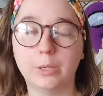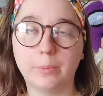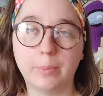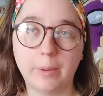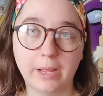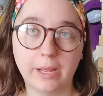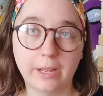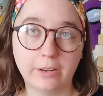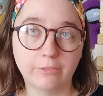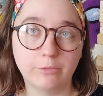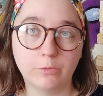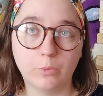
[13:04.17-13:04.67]
Peter
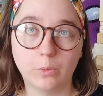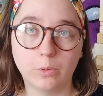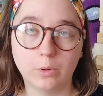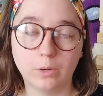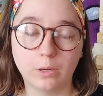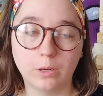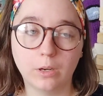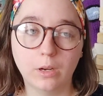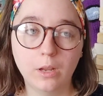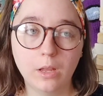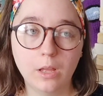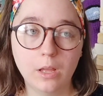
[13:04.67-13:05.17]
Pan
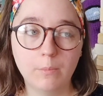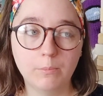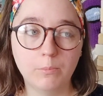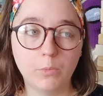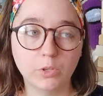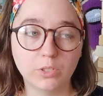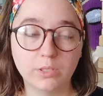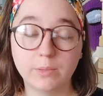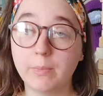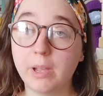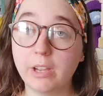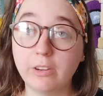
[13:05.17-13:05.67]
for
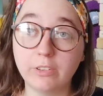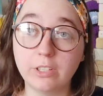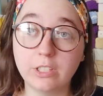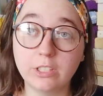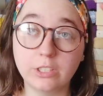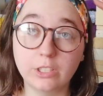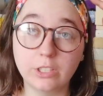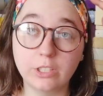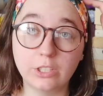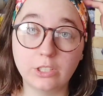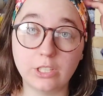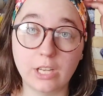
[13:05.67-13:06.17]
most of my
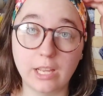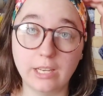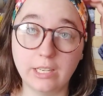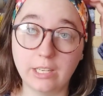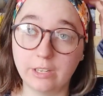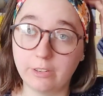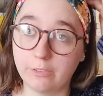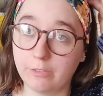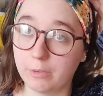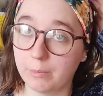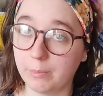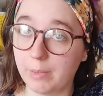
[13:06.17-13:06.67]
research. I
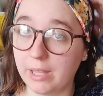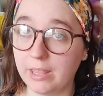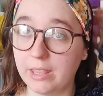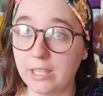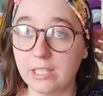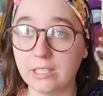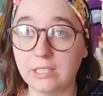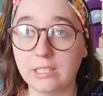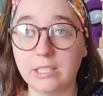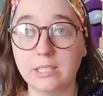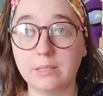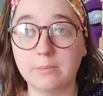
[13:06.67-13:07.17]
did it for my
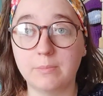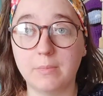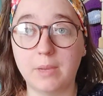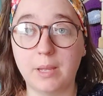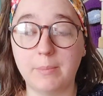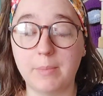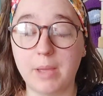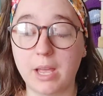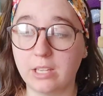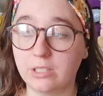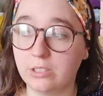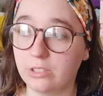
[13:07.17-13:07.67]
thesis,
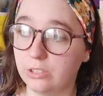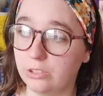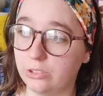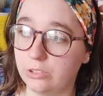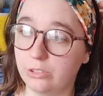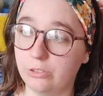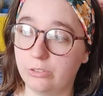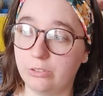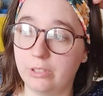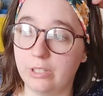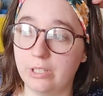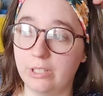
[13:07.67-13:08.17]
my
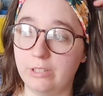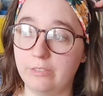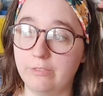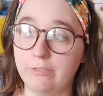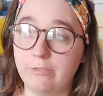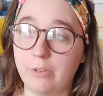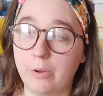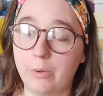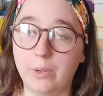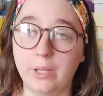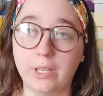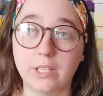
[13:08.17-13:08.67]
master's degree
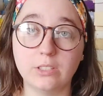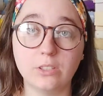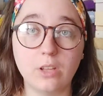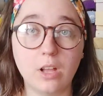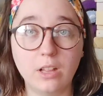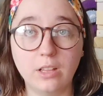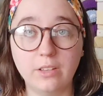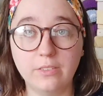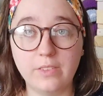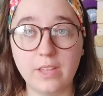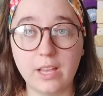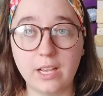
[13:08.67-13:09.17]
focus,
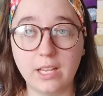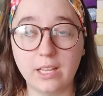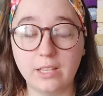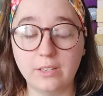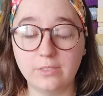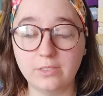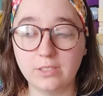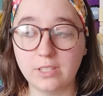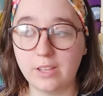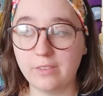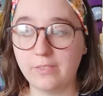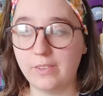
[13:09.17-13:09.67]
all of that
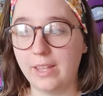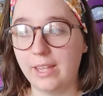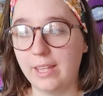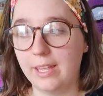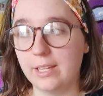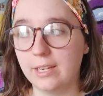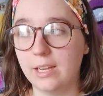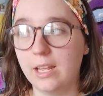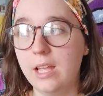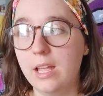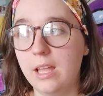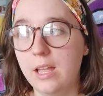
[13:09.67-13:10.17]
kind of stuff,
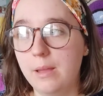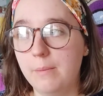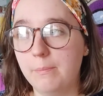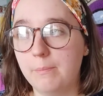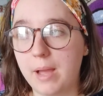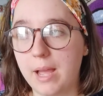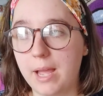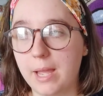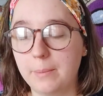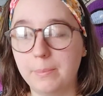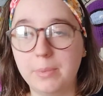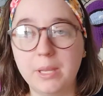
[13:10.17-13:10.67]
and
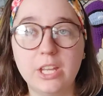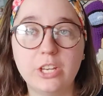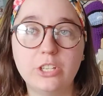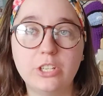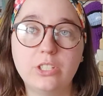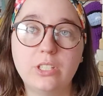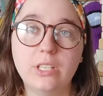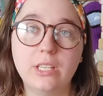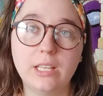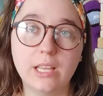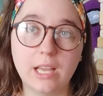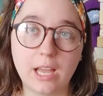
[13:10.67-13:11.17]
my
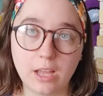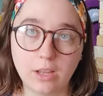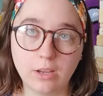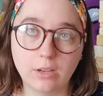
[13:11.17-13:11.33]
PhD.